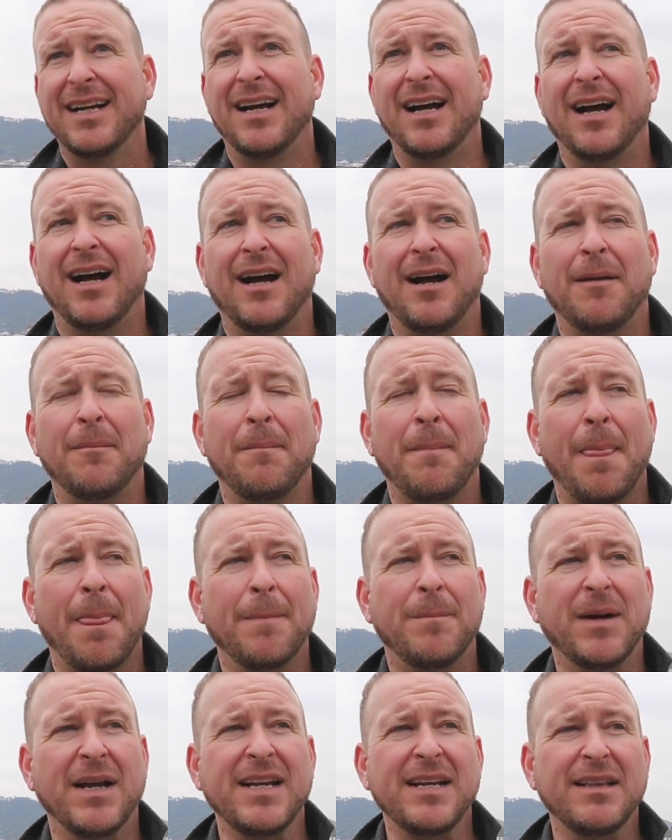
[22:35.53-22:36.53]

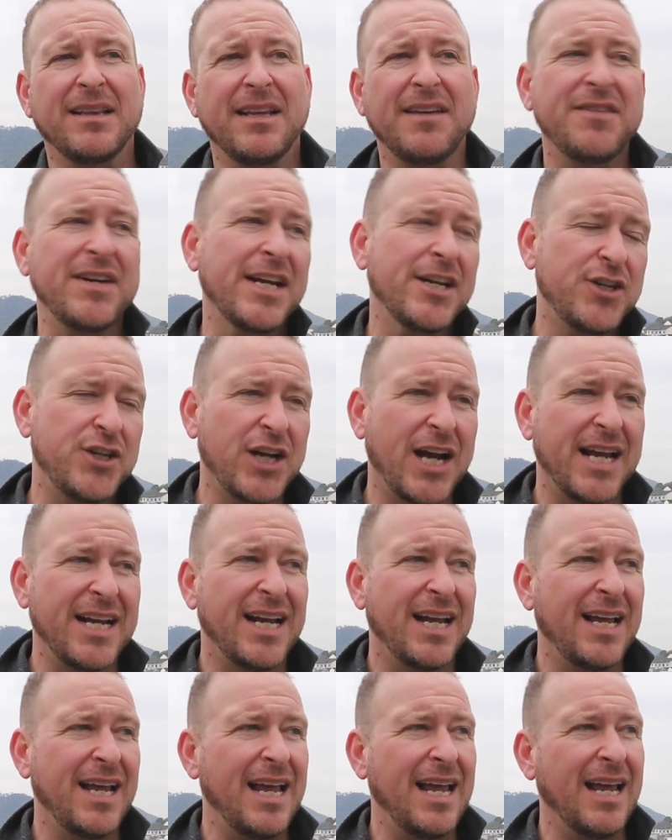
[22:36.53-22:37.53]
But living in
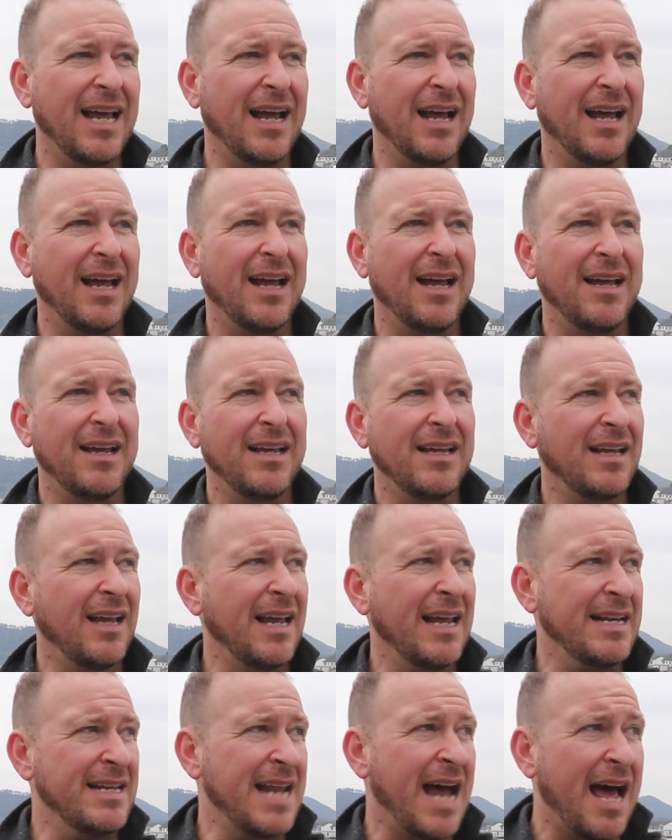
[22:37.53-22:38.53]
China
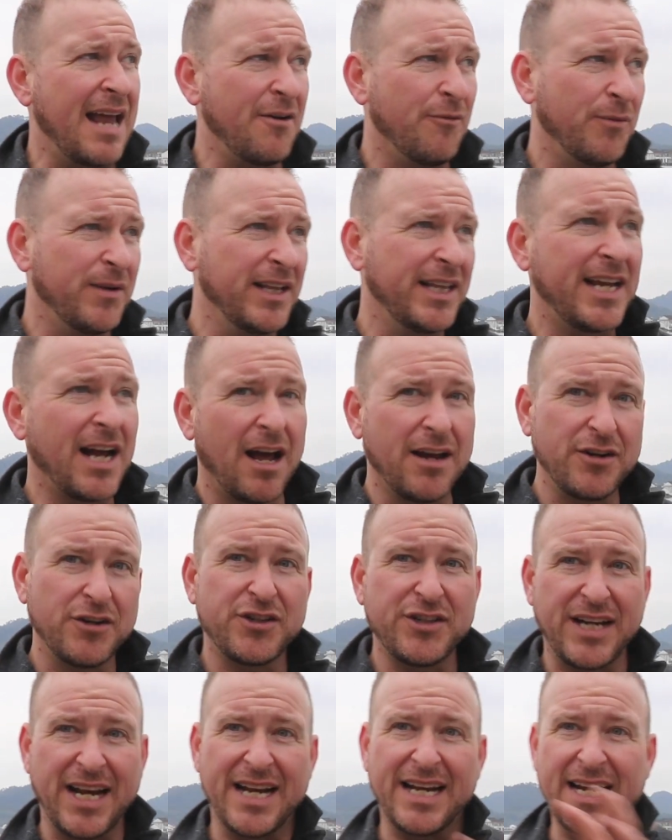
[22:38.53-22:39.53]
and not really
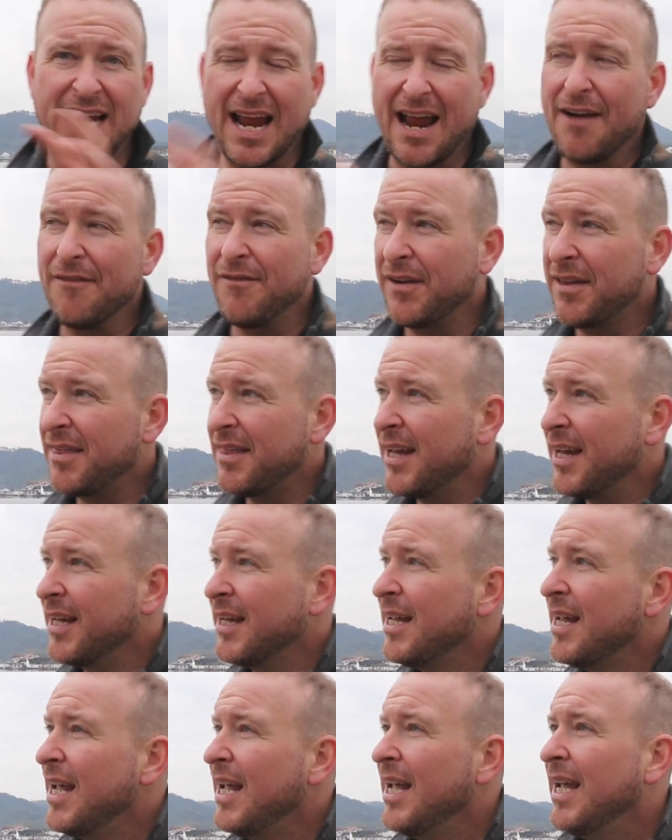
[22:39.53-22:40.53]
understanding
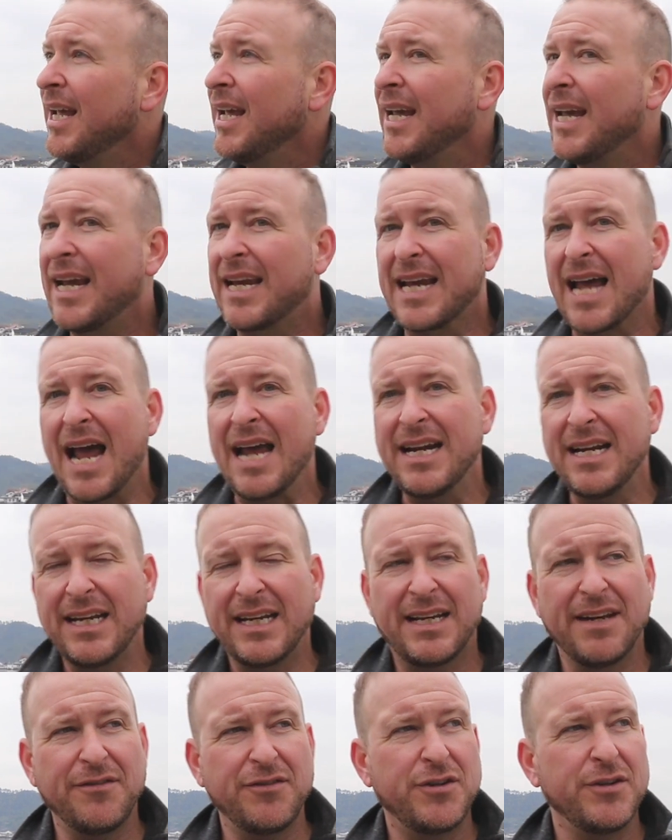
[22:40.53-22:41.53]
everything, it kind
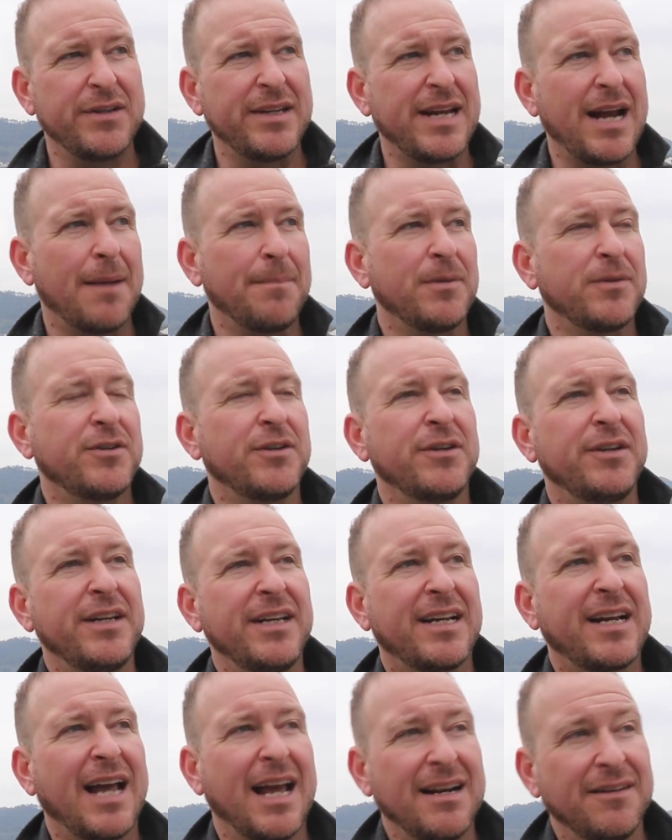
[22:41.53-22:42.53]
of gives you the
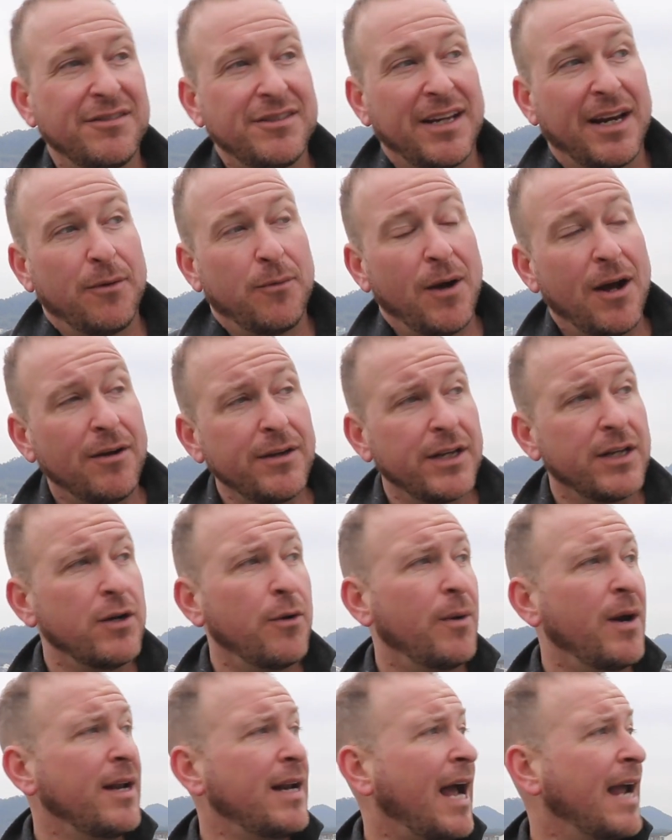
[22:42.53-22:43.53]
opportunity to kind of say, well, you
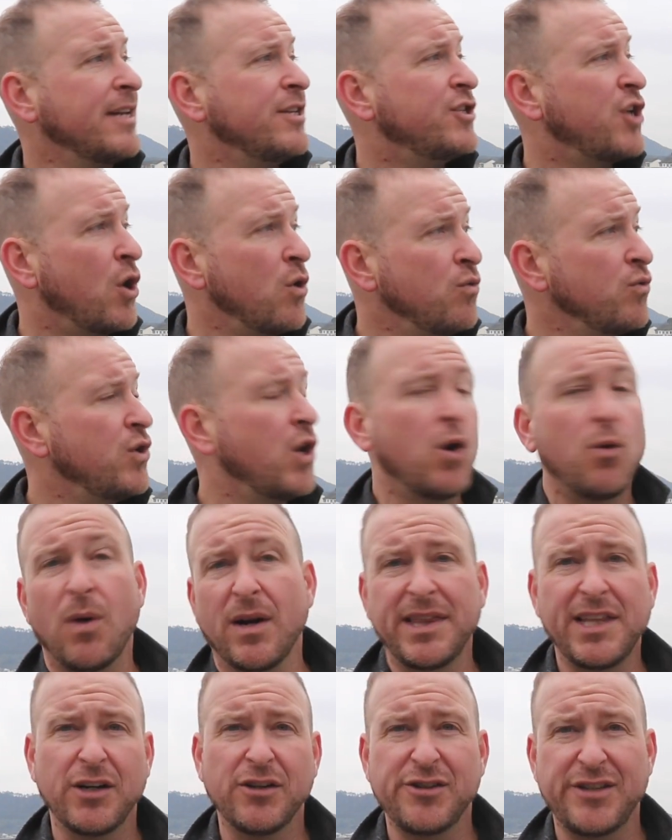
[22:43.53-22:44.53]
know what? I don't know
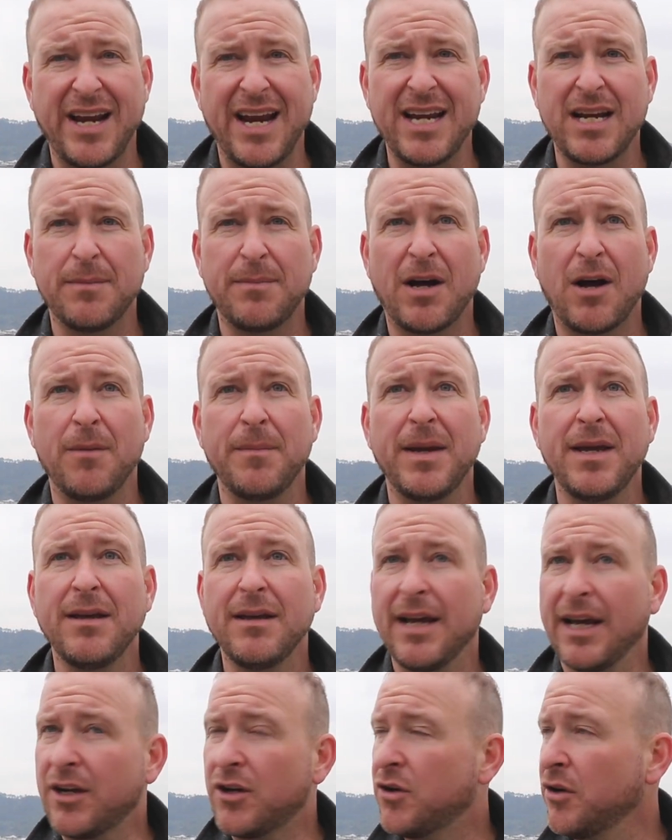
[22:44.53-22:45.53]
what they're saying about
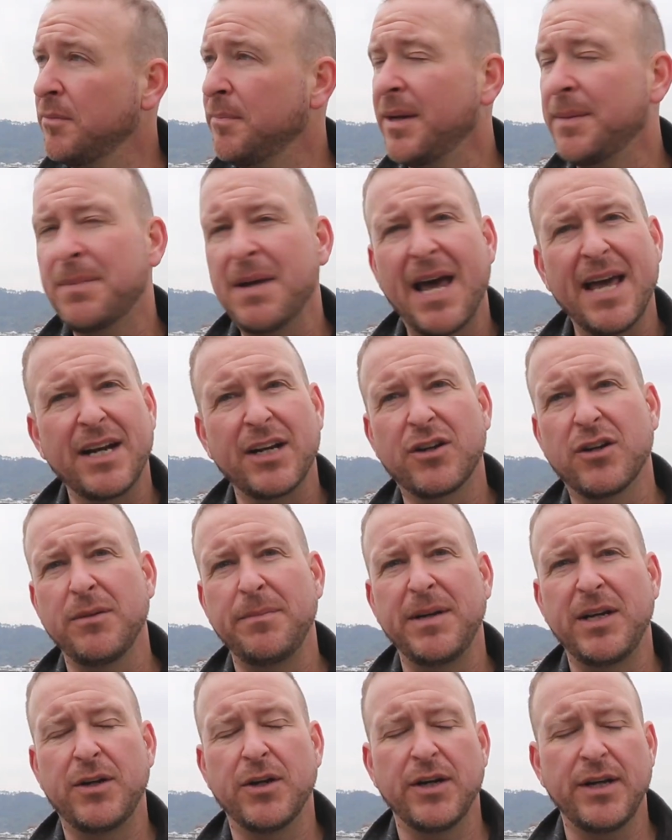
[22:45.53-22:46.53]
me. It could be bad, it
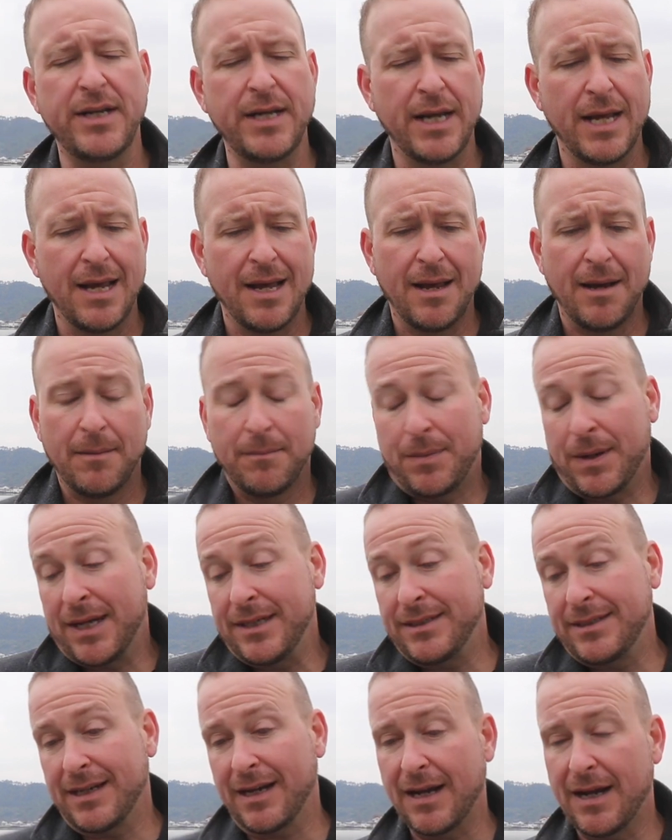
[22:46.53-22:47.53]
could be good,
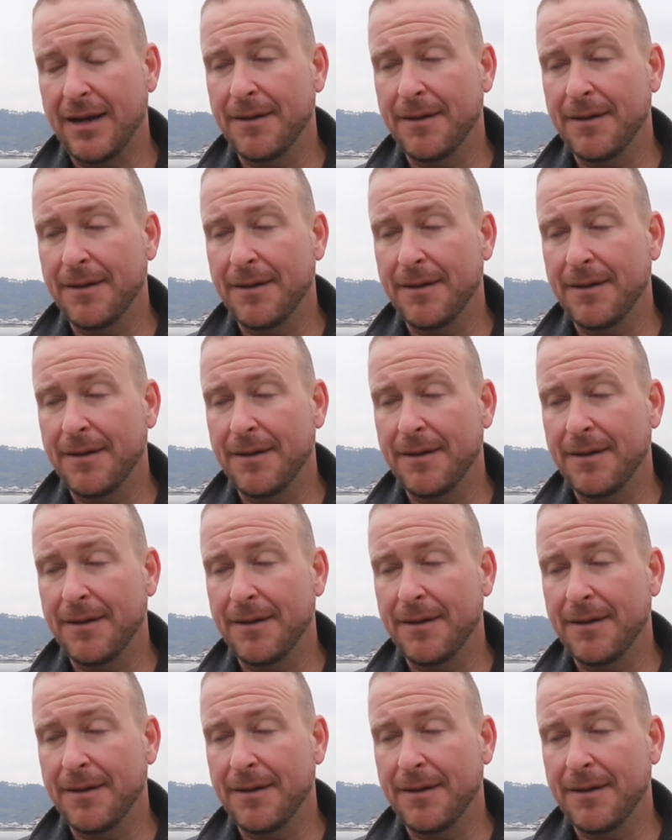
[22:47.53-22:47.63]
but